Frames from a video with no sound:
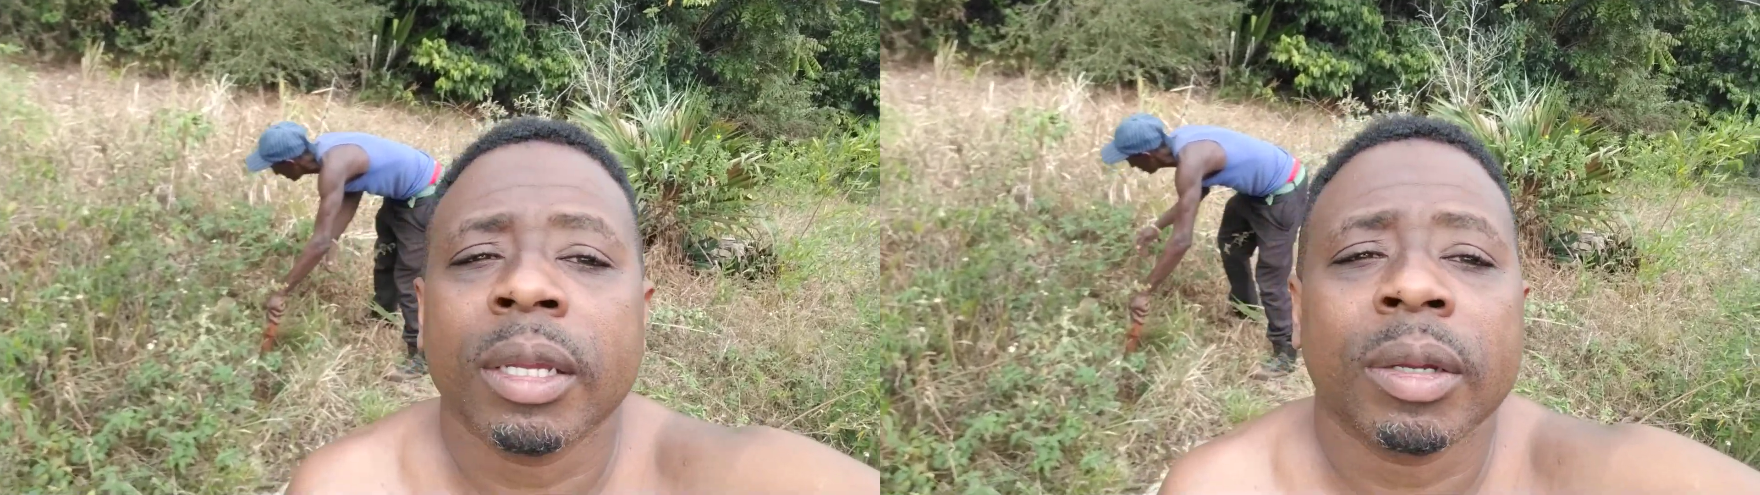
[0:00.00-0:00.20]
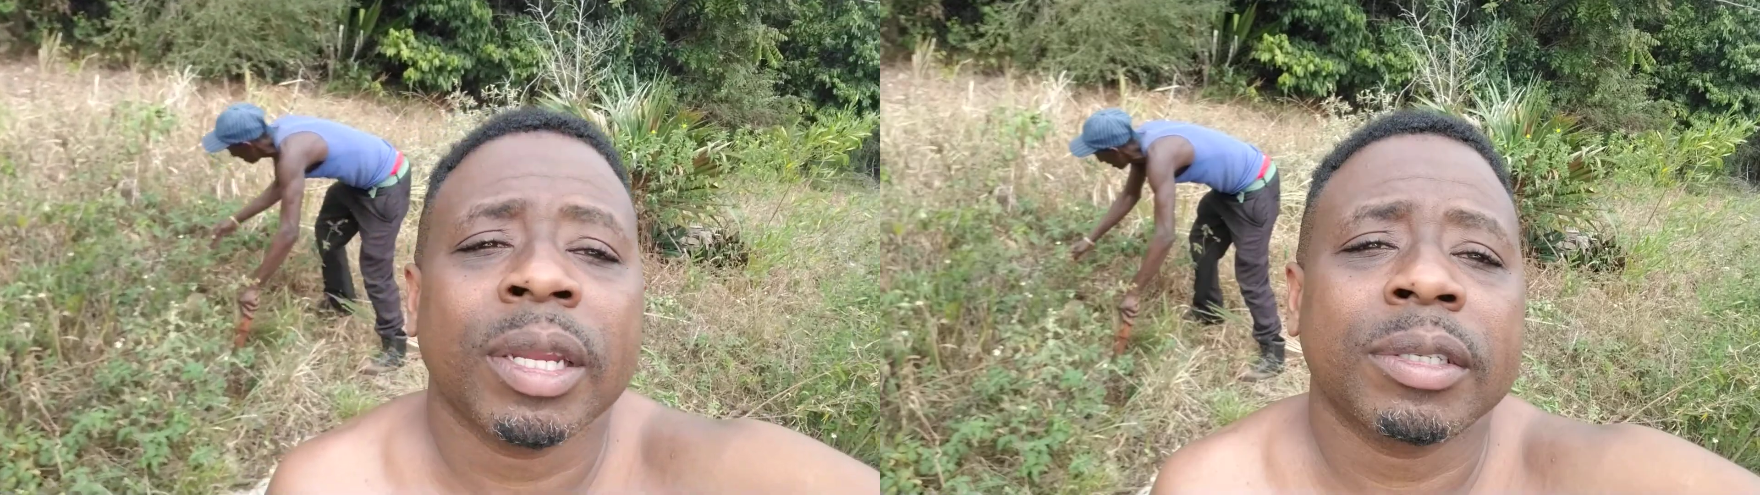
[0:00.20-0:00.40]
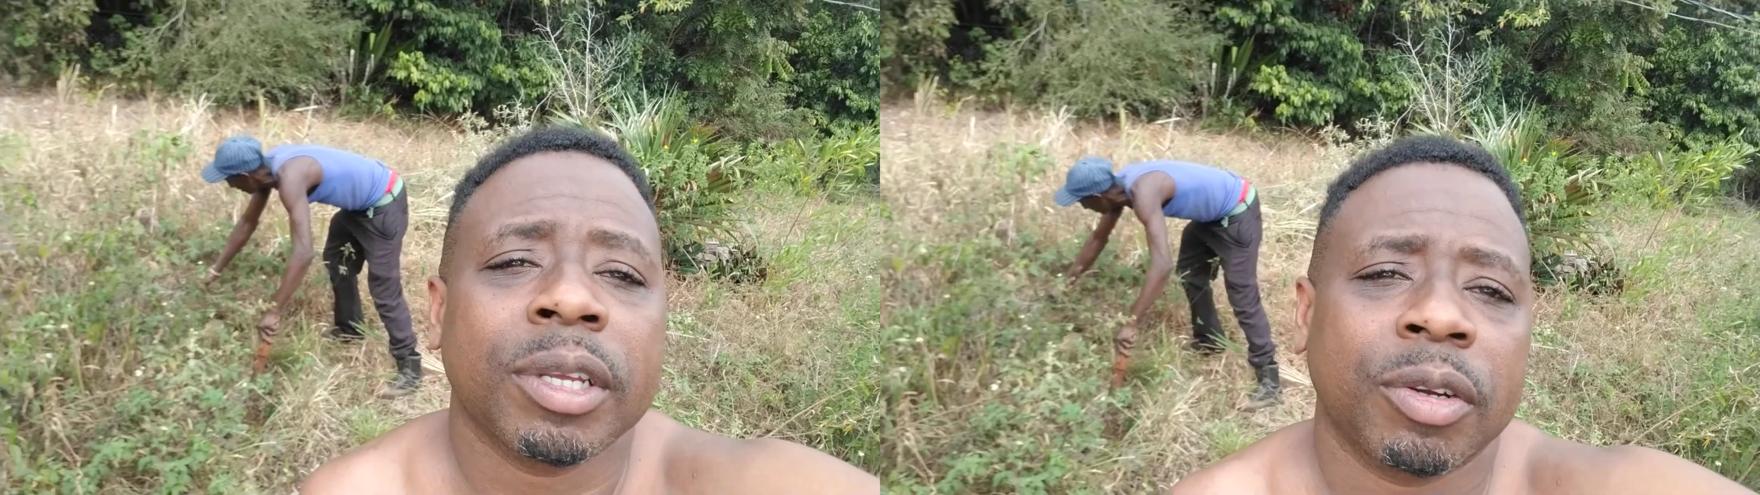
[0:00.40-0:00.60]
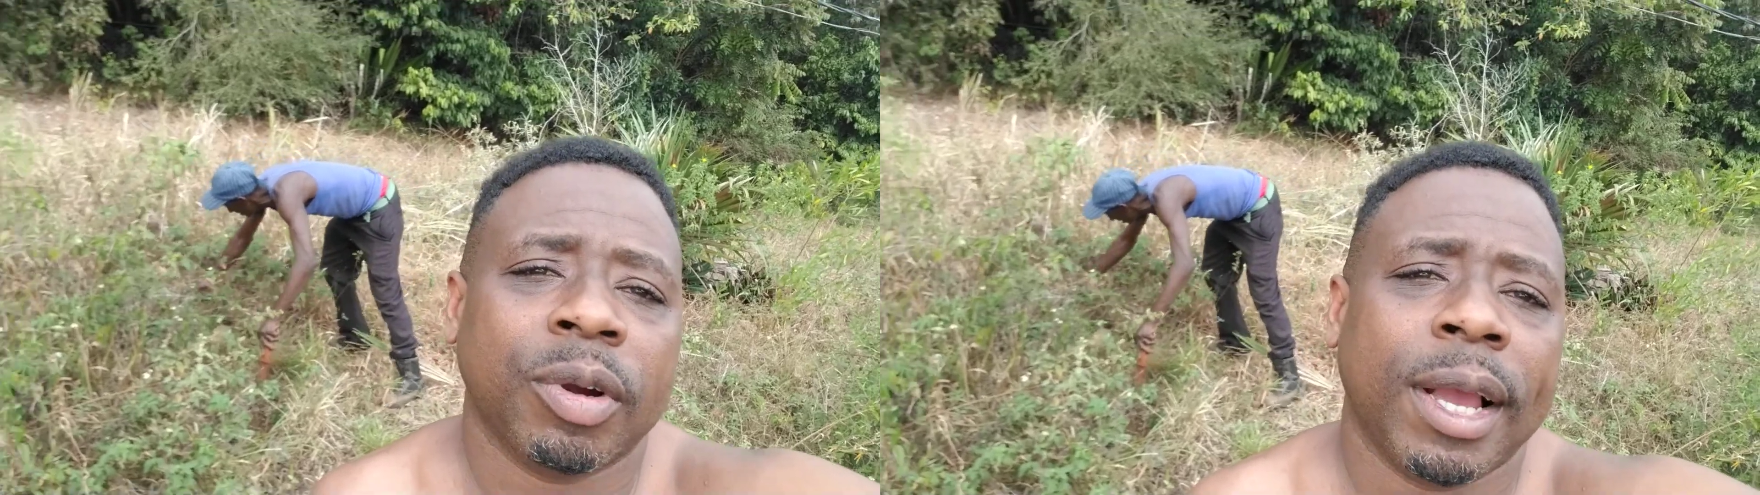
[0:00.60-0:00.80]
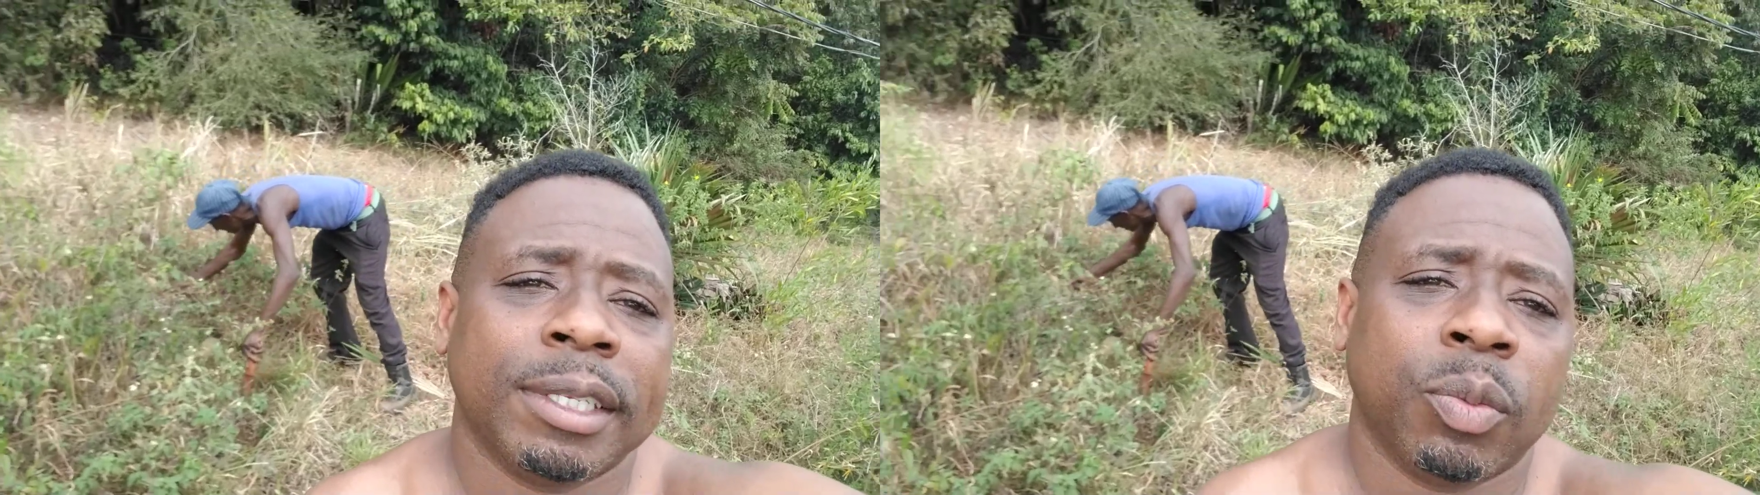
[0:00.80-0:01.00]
That's a
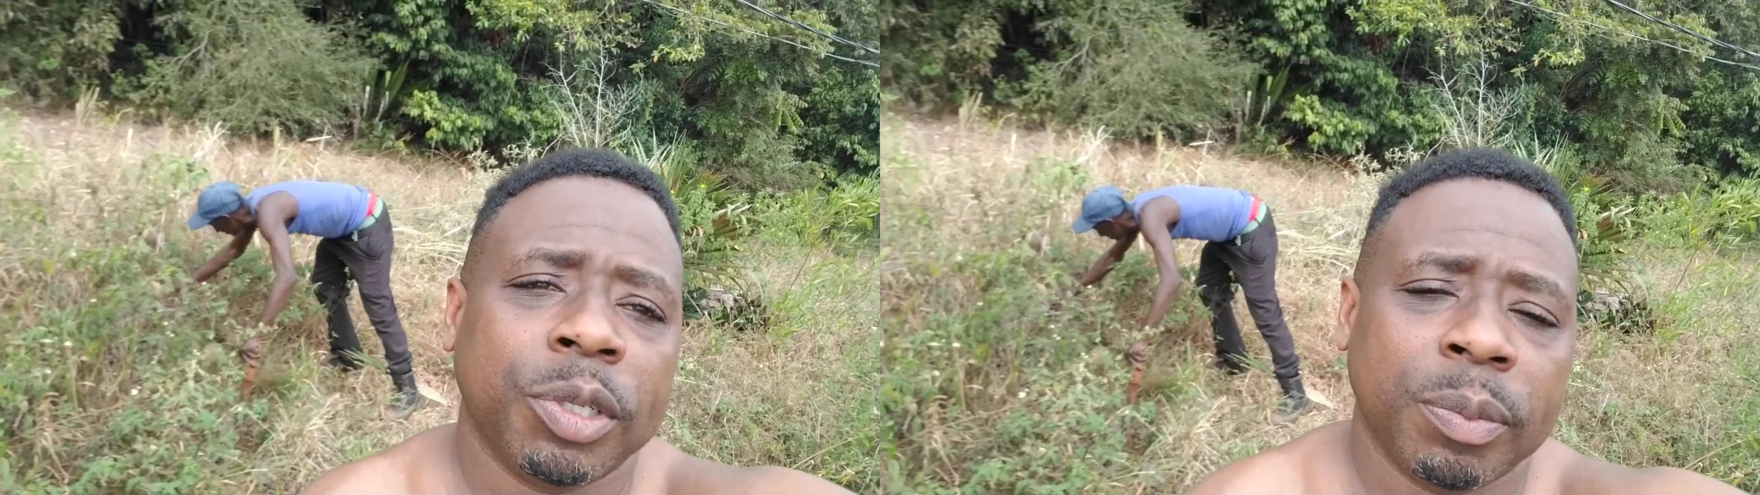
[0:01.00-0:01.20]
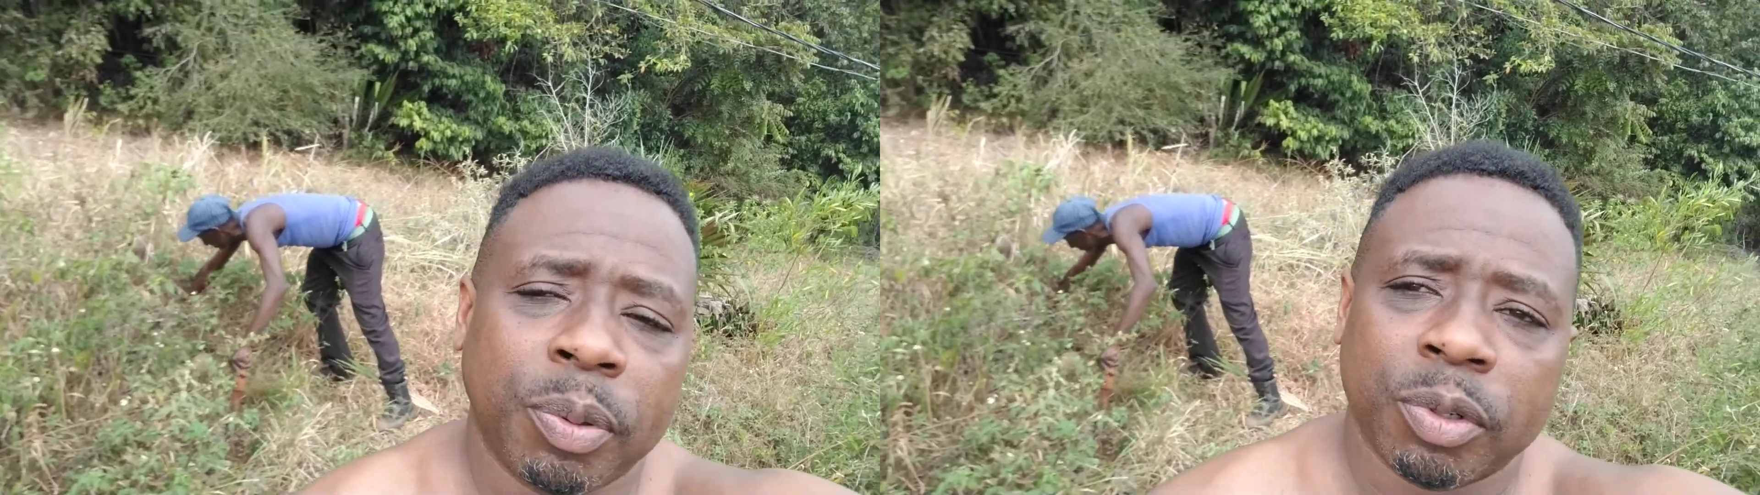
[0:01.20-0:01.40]
grass when you put